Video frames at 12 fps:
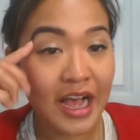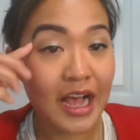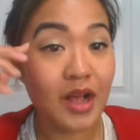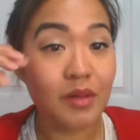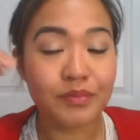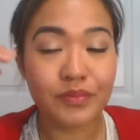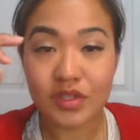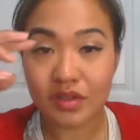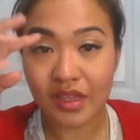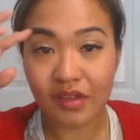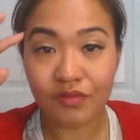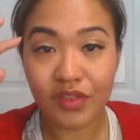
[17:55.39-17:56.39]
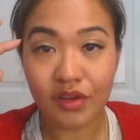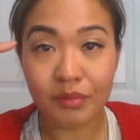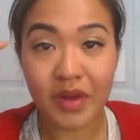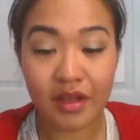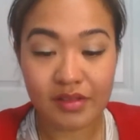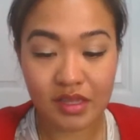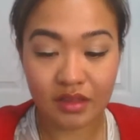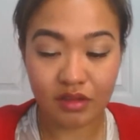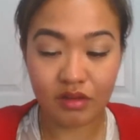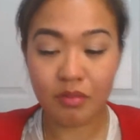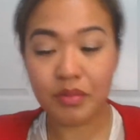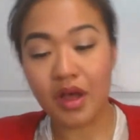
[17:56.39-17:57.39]
to give their brows a
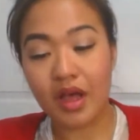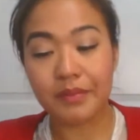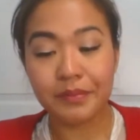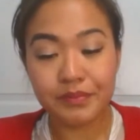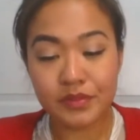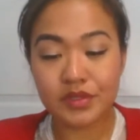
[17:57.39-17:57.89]
little pop.